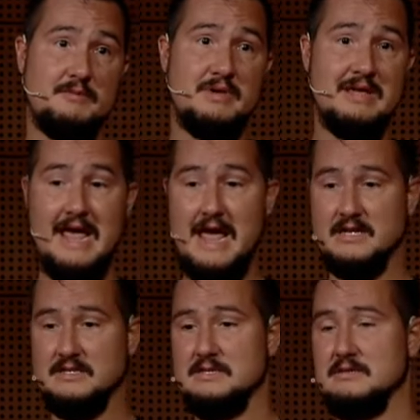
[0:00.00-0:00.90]
being
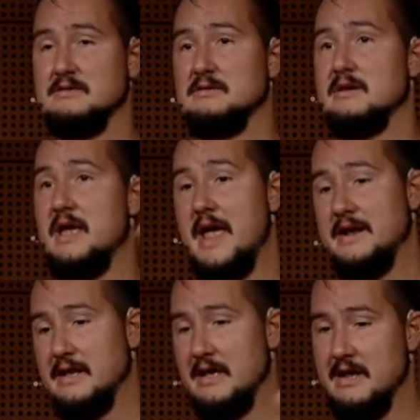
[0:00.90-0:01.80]
added and
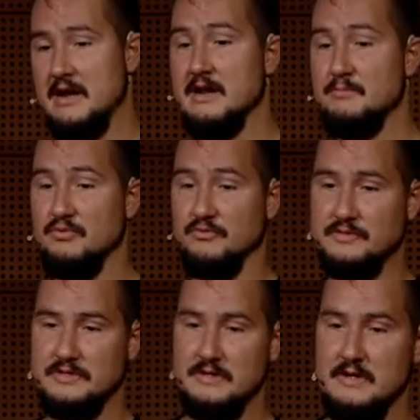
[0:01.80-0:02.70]

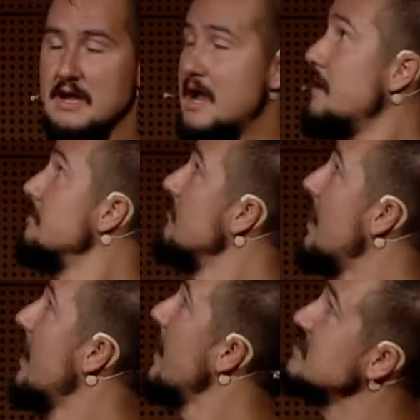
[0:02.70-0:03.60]
improved.
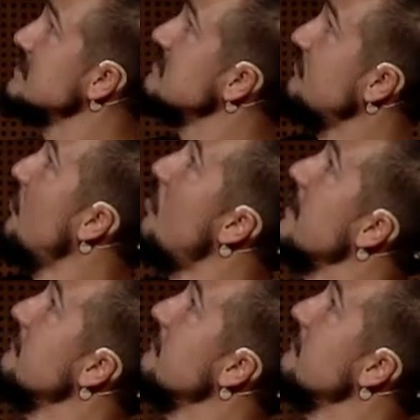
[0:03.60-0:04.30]
Just for one,